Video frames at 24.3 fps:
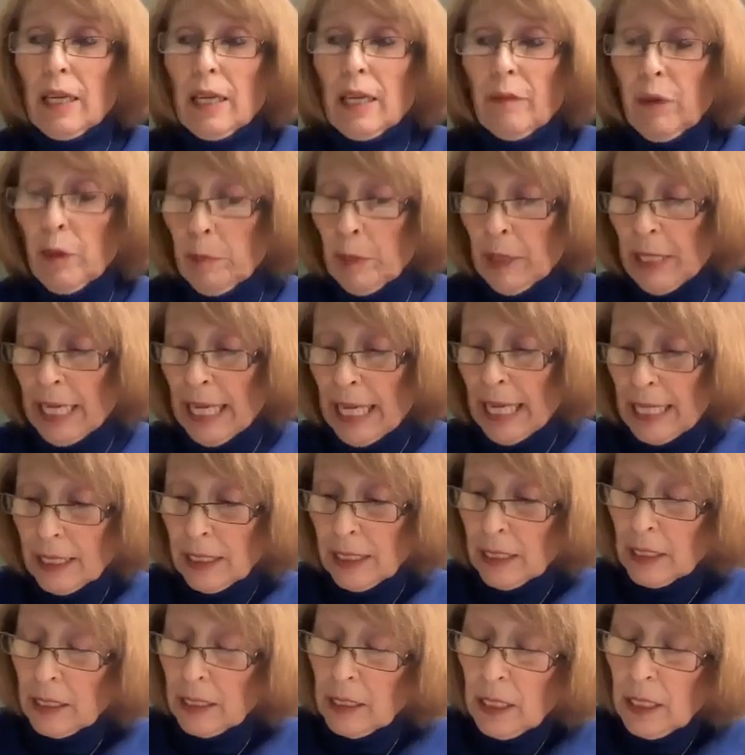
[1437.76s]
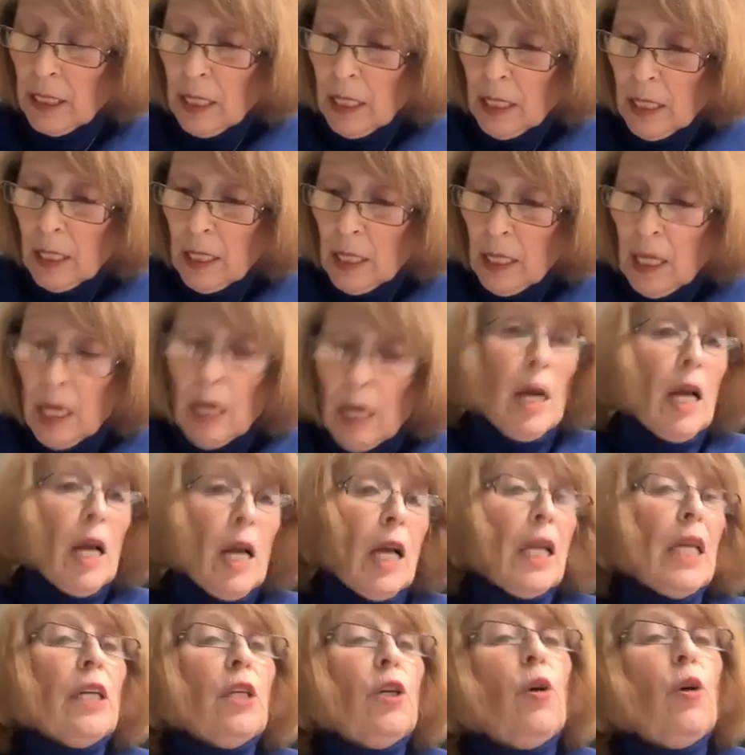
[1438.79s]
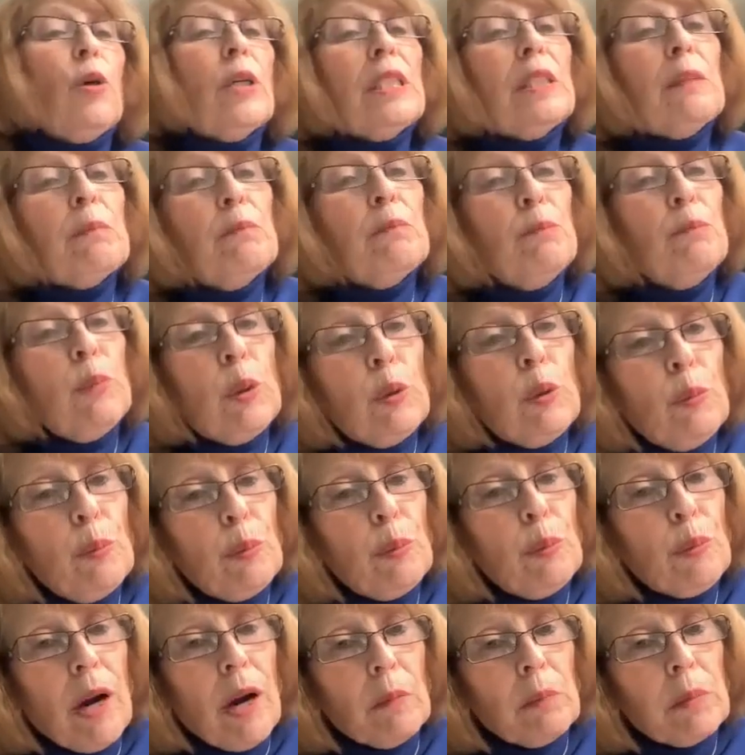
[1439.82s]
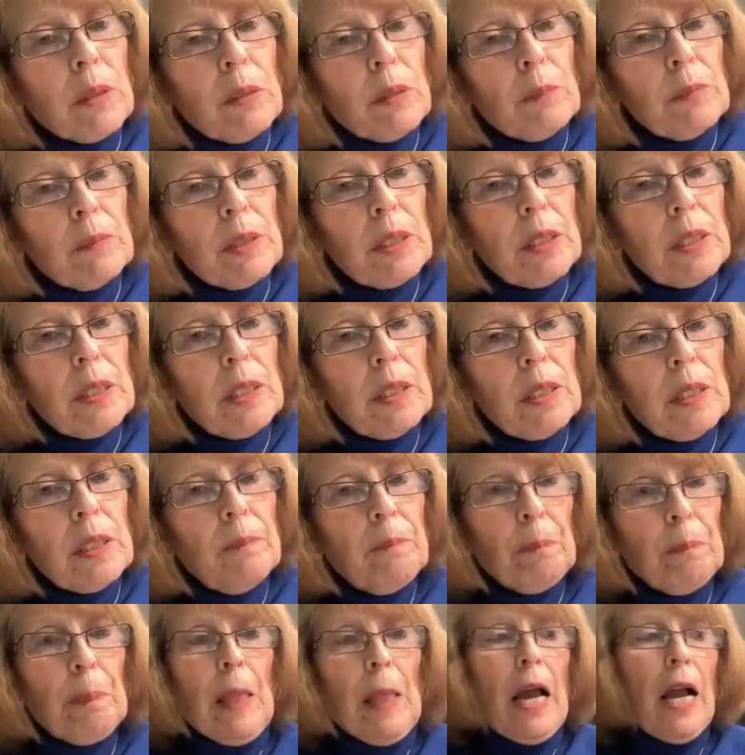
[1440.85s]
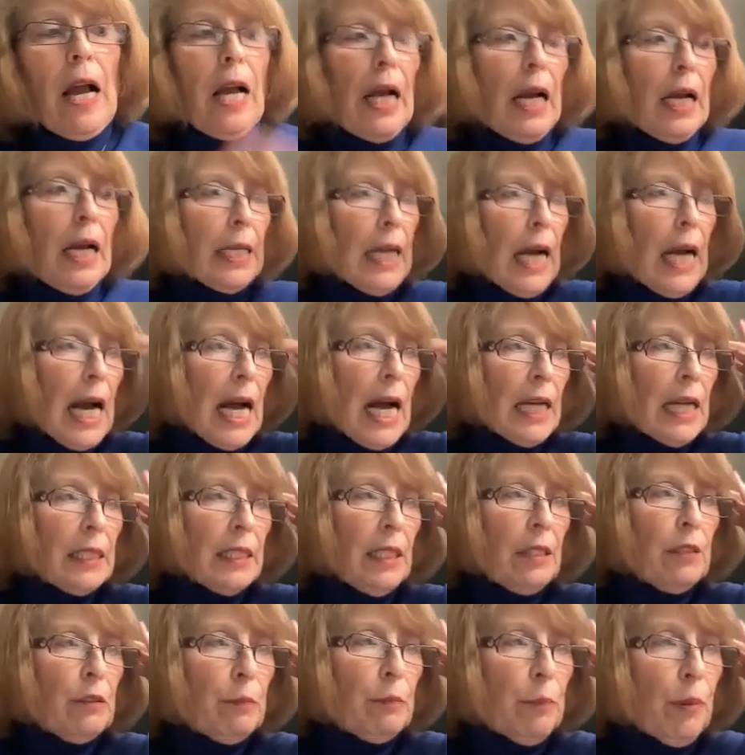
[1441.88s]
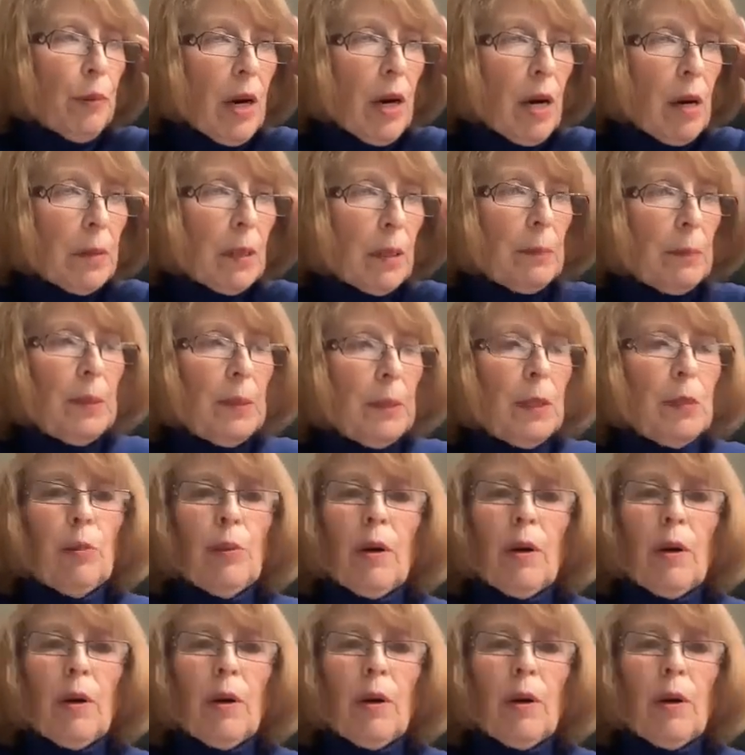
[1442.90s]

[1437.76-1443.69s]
that everybody has this, can cause mood problems, cognitive problems,